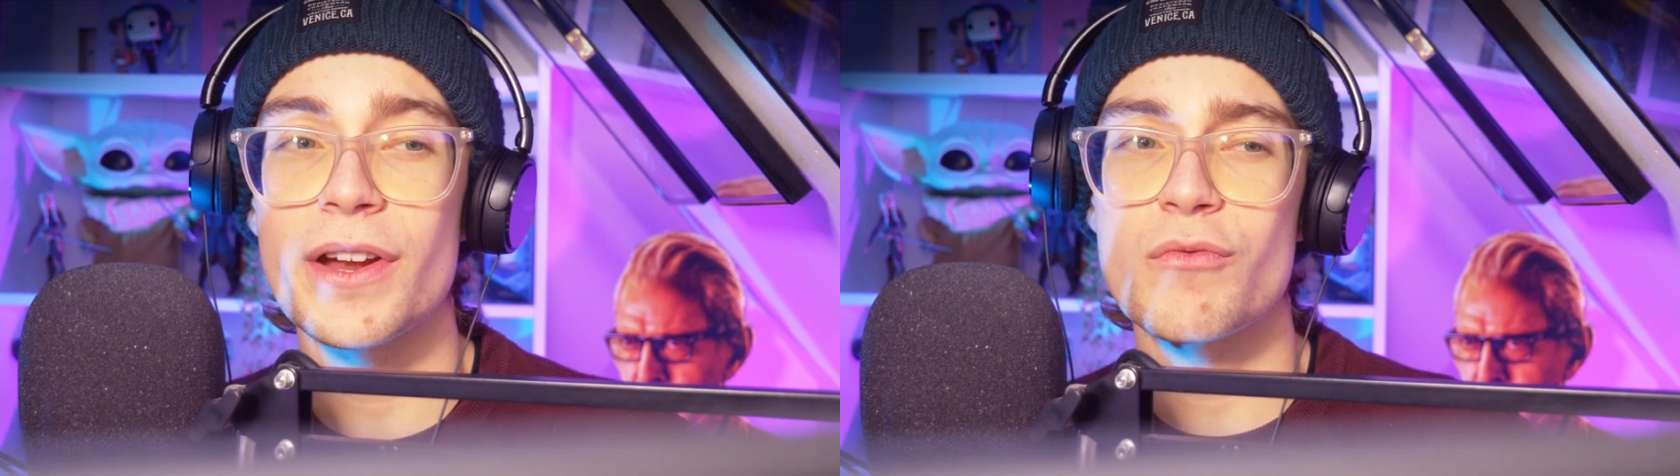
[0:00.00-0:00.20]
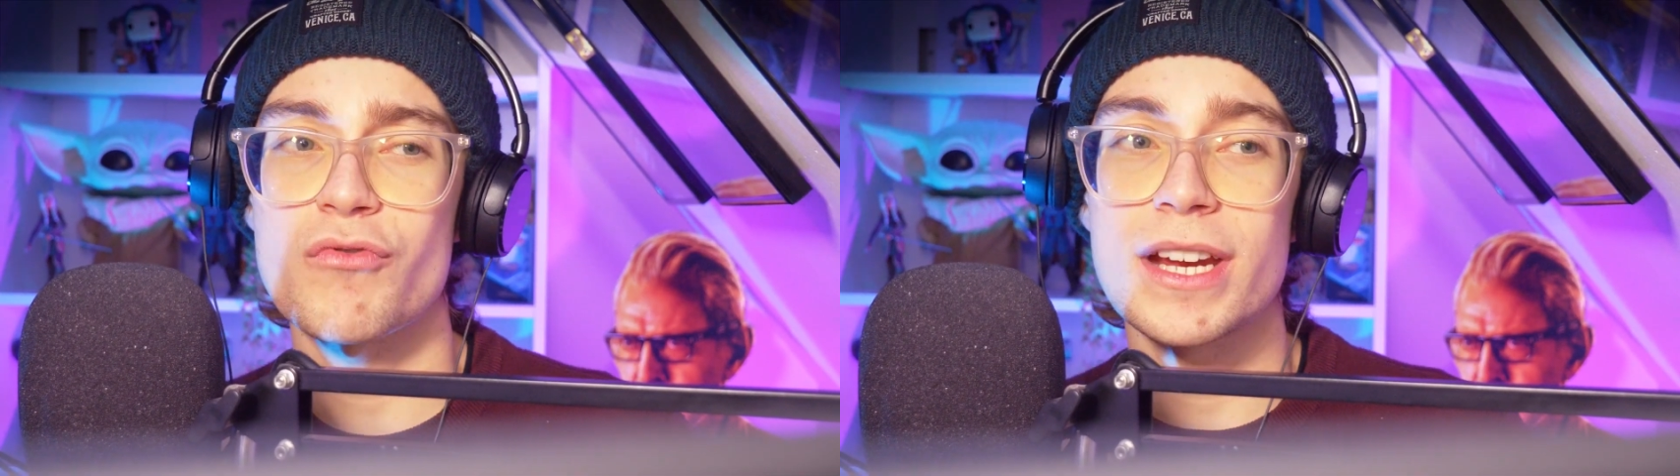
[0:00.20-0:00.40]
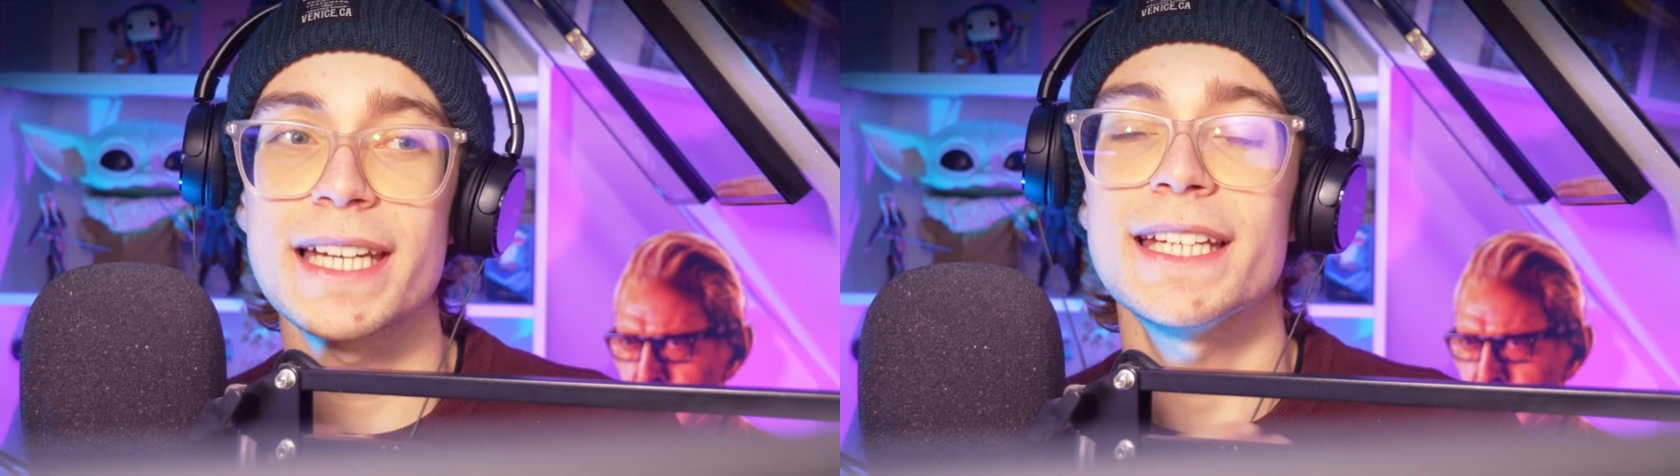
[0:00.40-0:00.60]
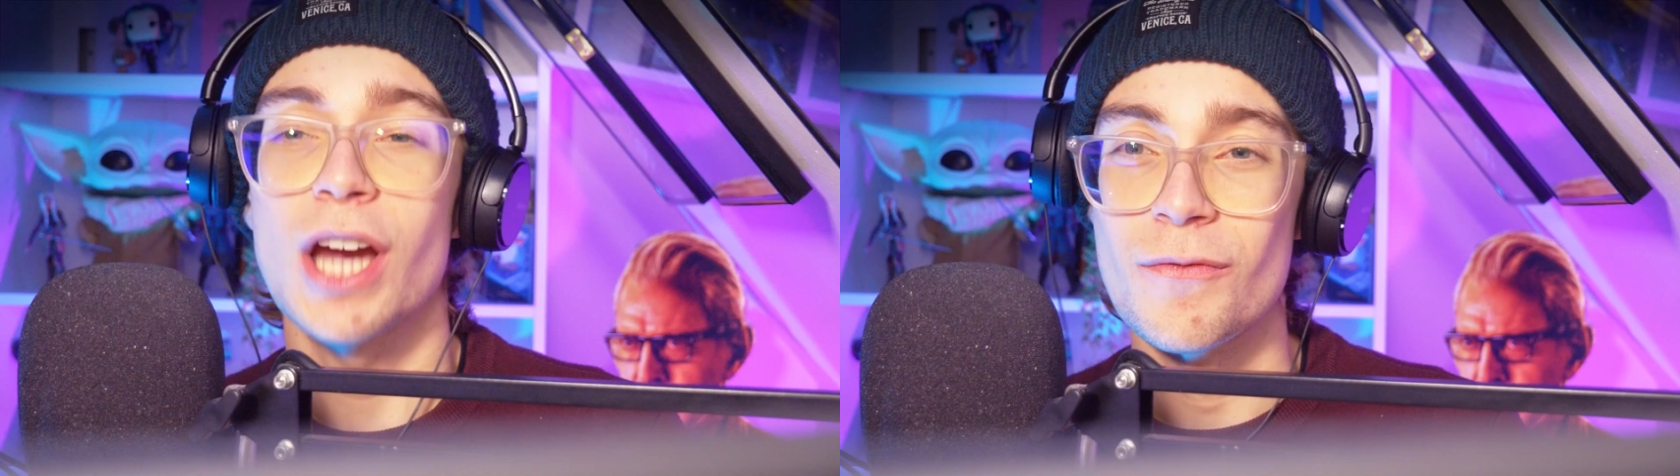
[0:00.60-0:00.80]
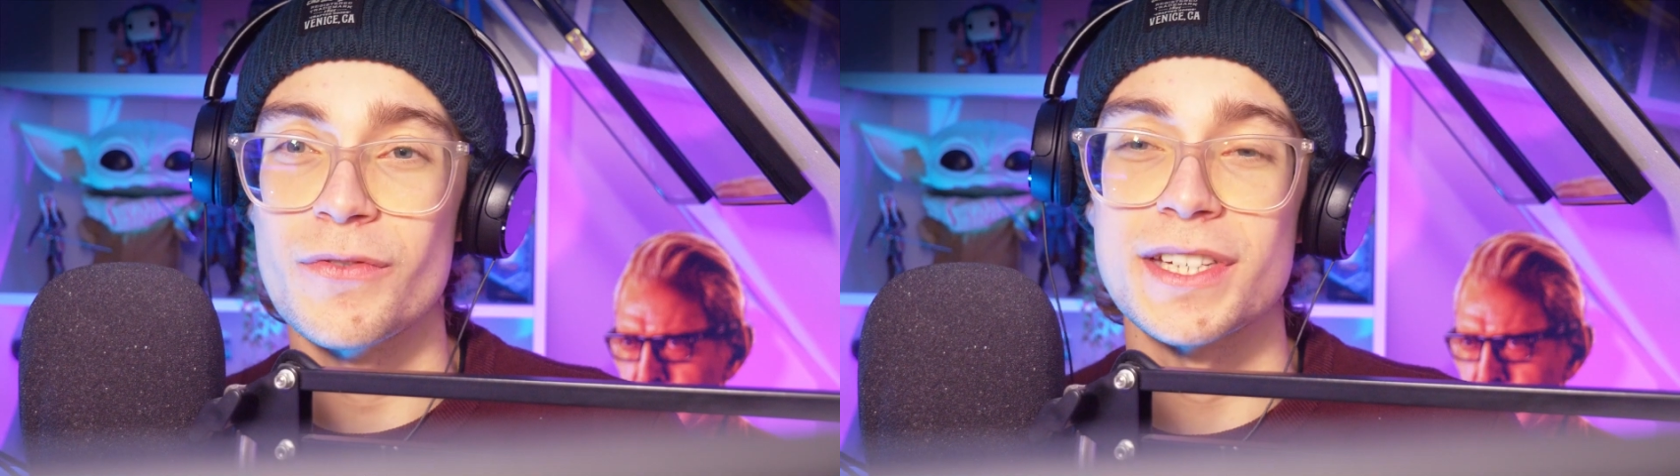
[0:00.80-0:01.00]
it really
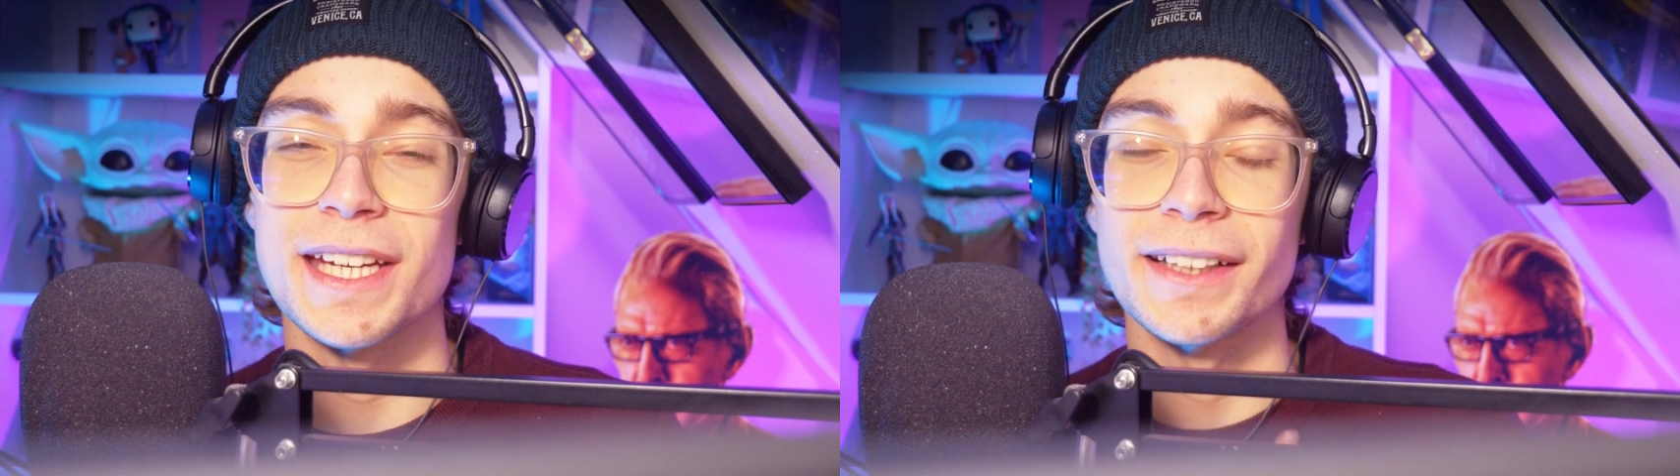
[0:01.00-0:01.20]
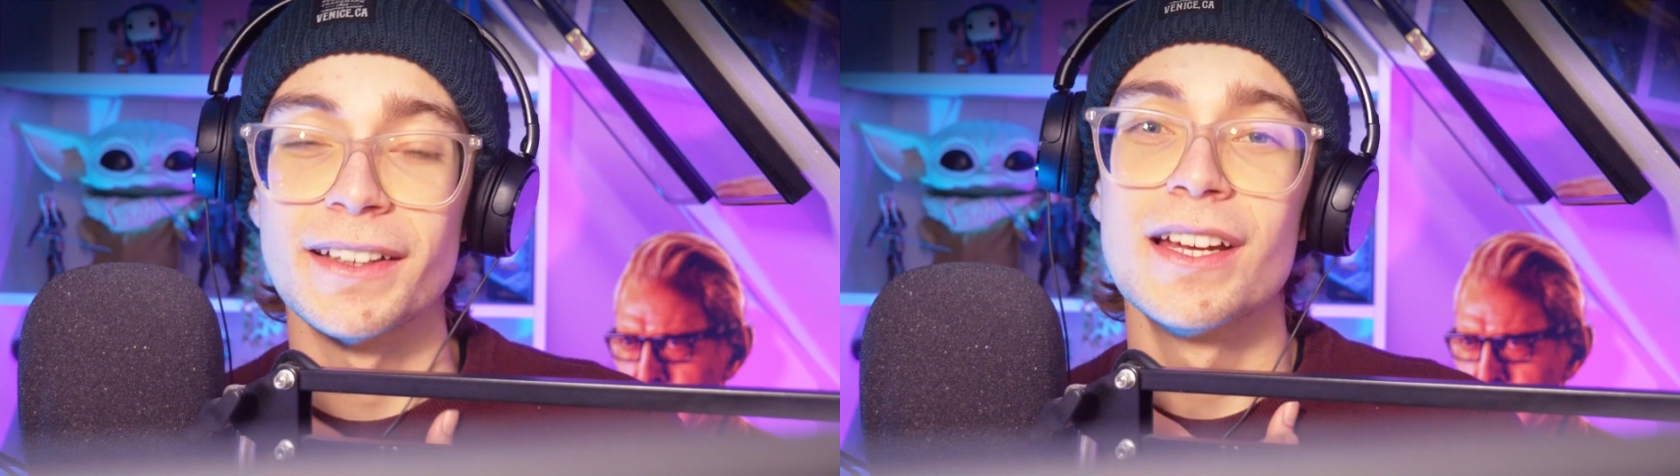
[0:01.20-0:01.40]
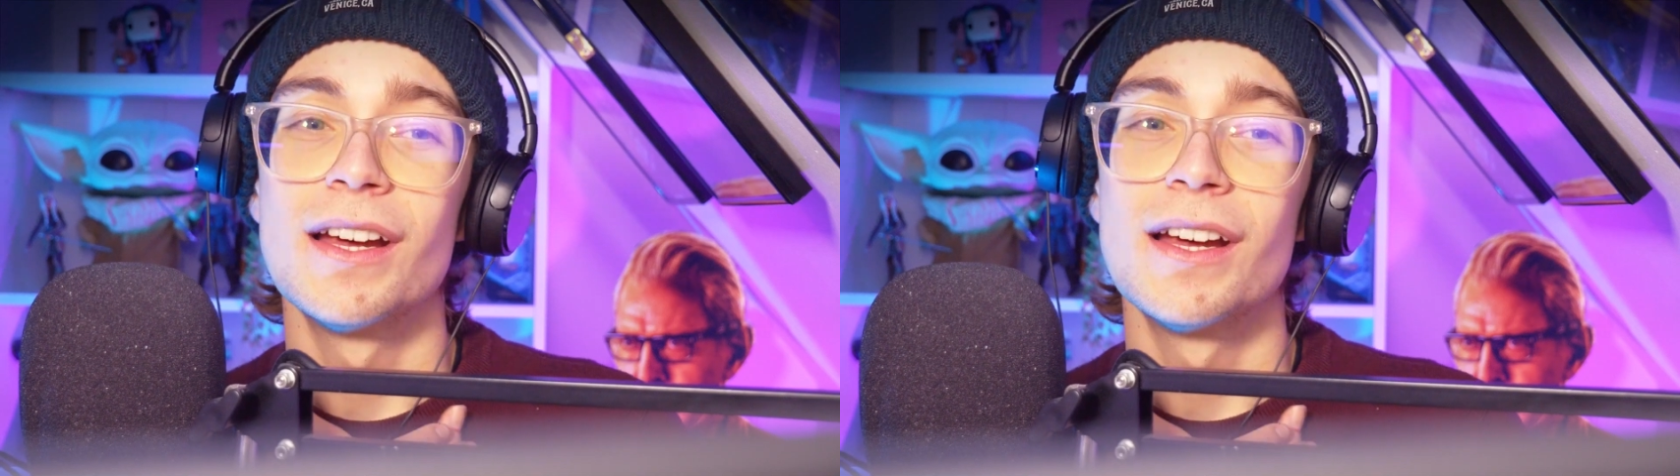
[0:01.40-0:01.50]
comforting.